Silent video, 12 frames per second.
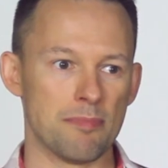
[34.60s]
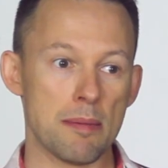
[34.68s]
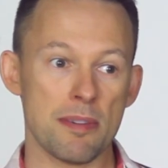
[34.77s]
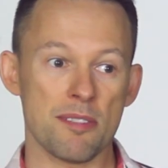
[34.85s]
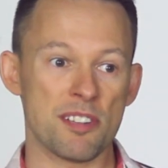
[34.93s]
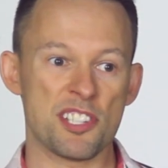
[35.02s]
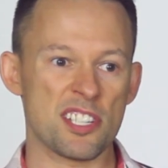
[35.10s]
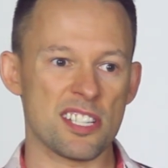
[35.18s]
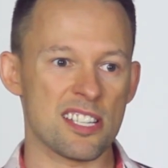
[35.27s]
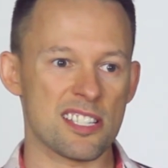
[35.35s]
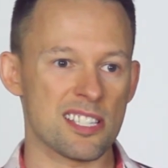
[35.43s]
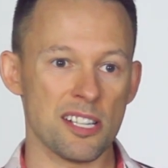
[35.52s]
Maybe it was
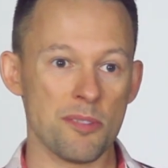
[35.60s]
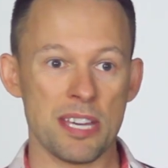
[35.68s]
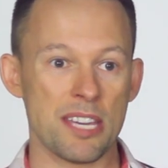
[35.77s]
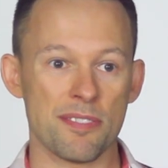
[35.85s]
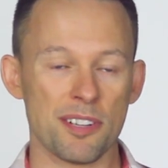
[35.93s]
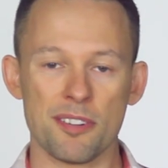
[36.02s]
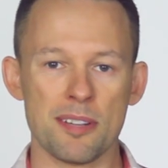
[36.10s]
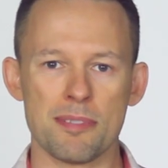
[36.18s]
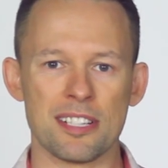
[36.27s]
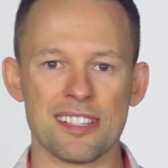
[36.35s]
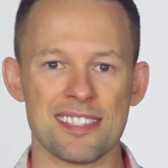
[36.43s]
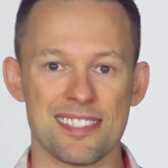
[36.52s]
just a slow week for
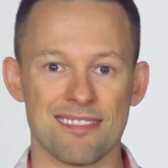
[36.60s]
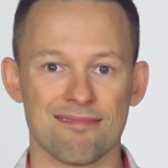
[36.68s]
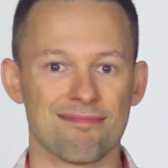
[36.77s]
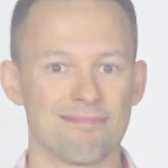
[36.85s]
criminals.